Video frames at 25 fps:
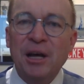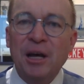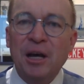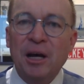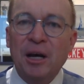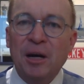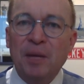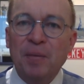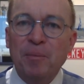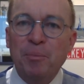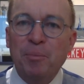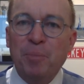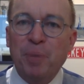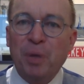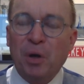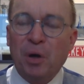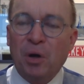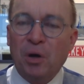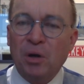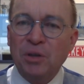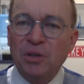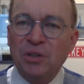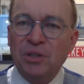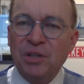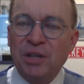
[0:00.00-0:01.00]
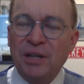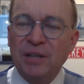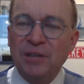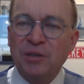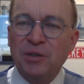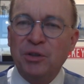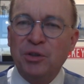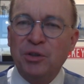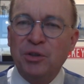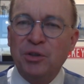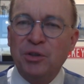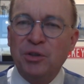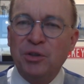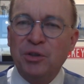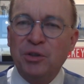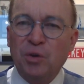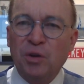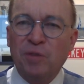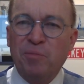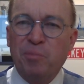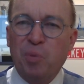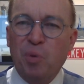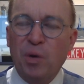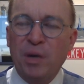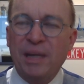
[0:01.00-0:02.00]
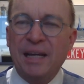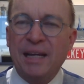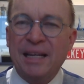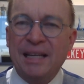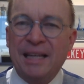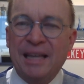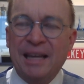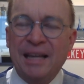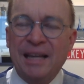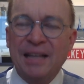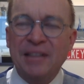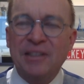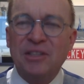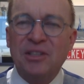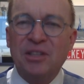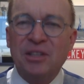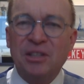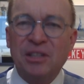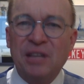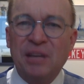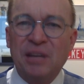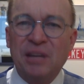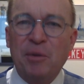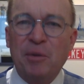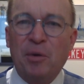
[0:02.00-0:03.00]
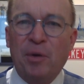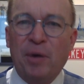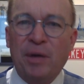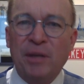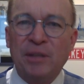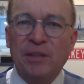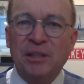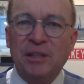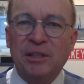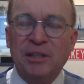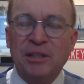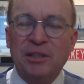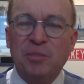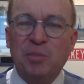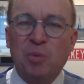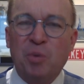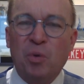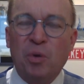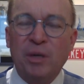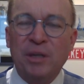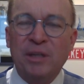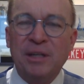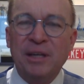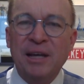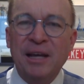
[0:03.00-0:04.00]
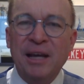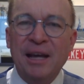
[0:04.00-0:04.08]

Um, but all signs are sort of pointing against the Democrats at this point,